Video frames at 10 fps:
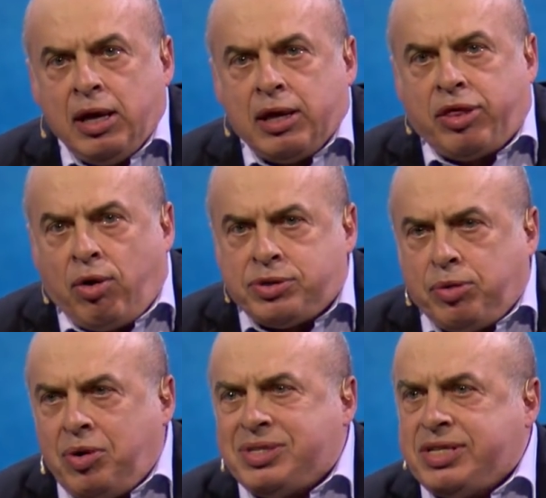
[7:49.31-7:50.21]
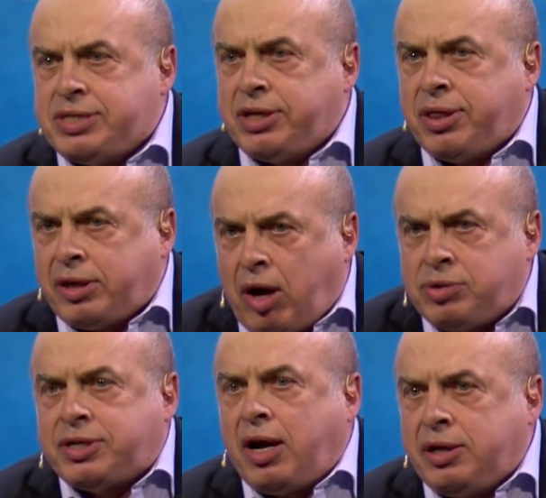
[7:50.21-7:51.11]
Those who were insisting that our
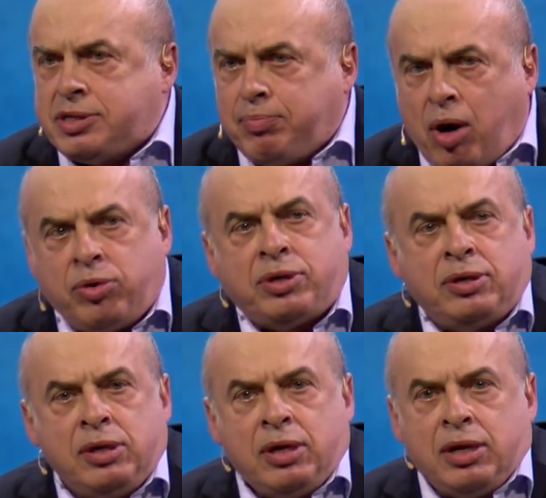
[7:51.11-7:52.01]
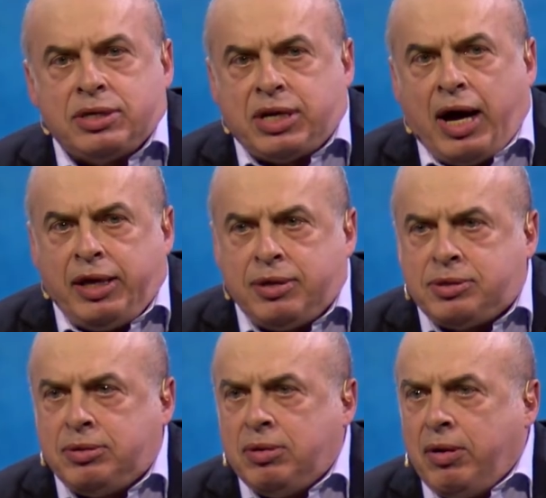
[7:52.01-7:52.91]
struggle is about
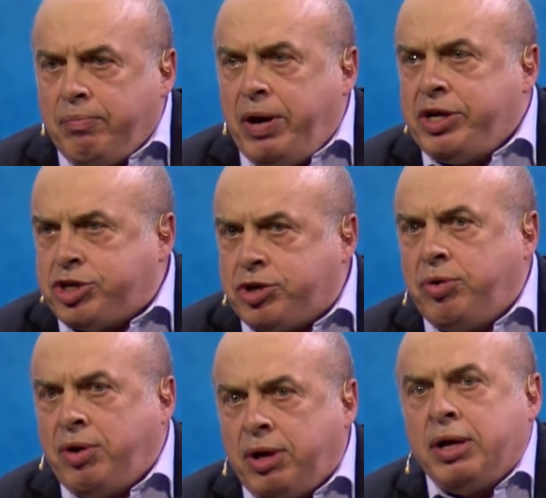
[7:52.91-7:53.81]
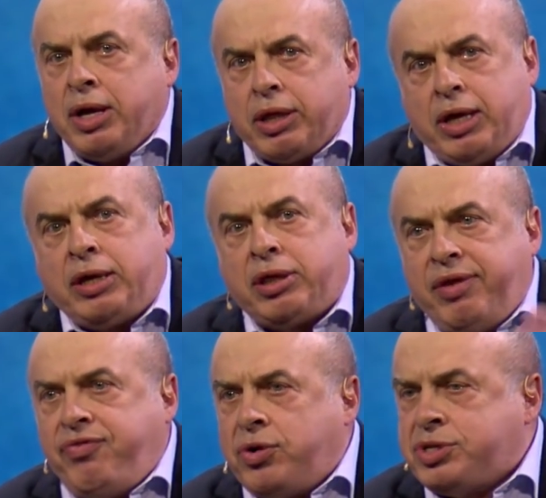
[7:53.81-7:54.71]
Zionism made sure that the
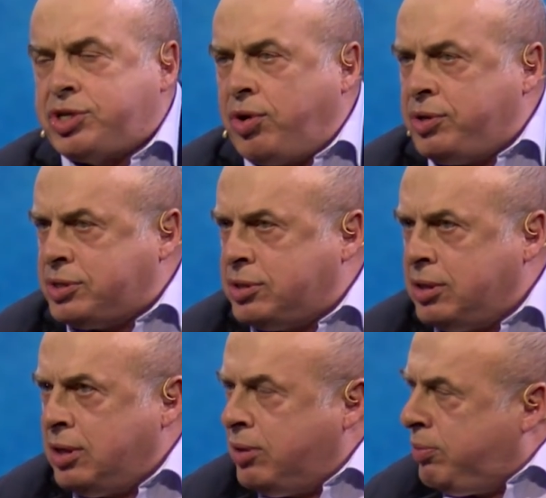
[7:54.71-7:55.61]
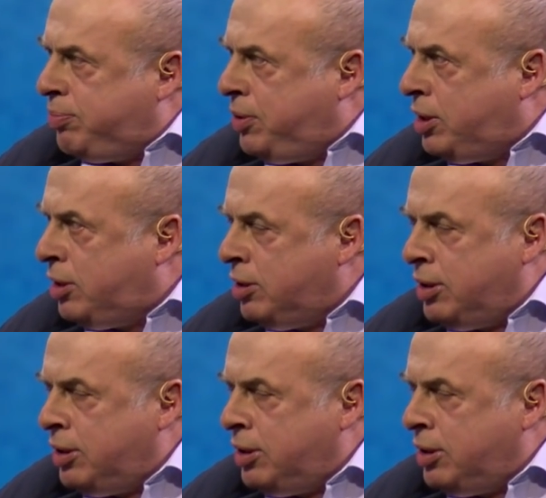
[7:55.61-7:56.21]
first choice will be